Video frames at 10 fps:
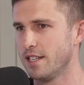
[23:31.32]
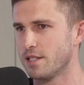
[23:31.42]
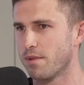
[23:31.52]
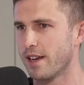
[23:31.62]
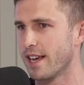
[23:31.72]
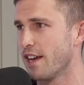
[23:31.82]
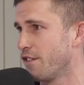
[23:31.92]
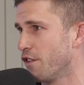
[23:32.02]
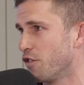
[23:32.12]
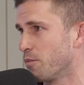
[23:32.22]
years playing
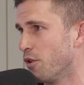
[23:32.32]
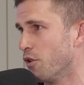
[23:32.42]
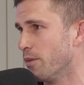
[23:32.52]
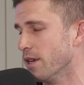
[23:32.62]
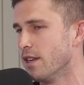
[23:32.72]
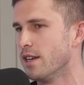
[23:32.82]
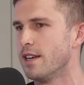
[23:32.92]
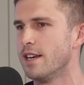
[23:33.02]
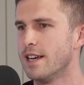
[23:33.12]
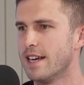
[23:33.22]
AFL football. But
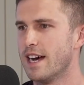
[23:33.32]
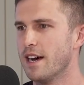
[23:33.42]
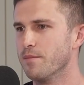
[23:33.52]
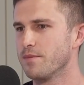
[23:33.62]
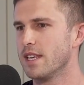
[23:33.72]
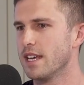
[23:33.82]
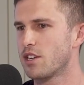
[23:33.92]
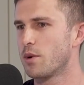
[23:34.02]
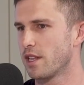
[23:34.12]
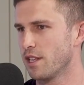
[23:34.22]
you
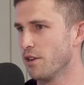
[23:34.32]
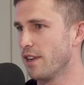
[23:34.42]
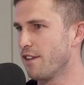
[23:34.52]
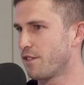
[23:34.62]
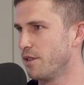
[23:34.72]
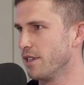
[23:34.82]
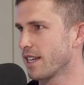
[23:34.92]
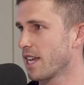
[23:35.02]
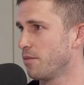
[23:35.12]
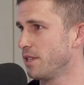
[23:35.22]
quickly learn after a
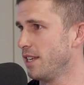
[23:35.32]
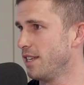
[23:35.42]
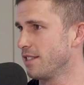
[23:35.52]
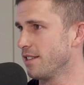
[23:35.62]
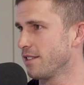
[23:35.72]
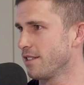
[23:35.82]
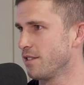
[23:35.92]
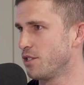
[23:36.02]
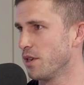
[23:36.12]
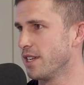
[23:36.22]
couple of years that
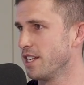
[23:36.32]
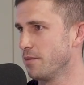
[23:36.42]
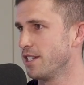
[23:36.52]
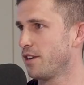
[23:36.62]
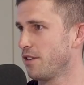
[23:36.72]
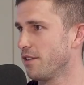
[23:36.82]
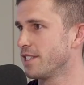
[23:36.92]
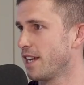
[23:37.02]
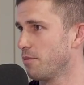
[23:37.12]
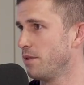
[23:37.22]
the joint need to be turned on
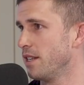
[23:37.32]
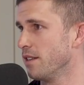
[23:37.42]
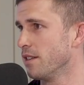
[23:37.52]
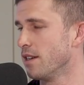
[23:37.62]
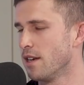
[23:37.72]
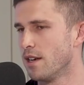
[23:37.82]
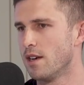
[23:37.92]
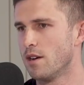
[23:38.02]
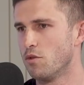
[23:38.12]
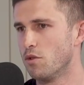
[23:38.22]
its head a bit, and
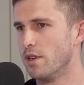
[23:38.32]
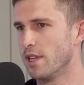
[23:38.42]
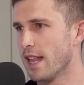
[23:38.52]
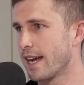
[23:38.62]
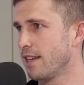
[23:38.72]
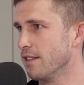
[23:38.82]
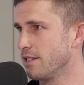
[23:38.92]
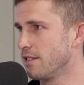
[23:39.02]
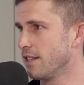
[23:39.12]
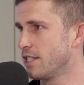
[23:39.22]
we're really lucky
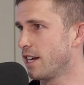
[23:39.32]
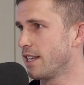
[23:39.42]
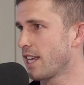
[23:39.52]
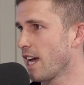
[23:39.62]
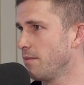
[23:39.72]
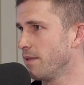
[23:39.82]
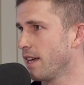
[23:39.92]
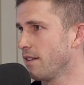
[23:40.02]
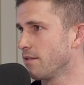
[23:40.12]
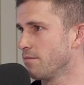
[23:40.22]
that Juddy came in
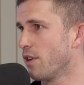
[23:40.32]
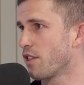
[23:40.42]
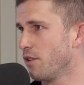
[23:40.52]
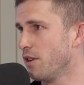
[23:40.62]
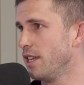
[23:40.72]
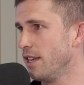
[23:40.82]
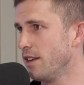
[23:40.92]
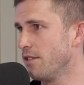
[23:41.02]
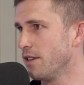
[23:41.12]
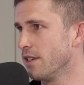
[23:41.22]
that my third
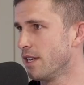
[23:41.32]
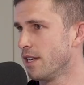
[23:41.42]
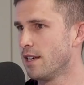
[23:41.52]
year and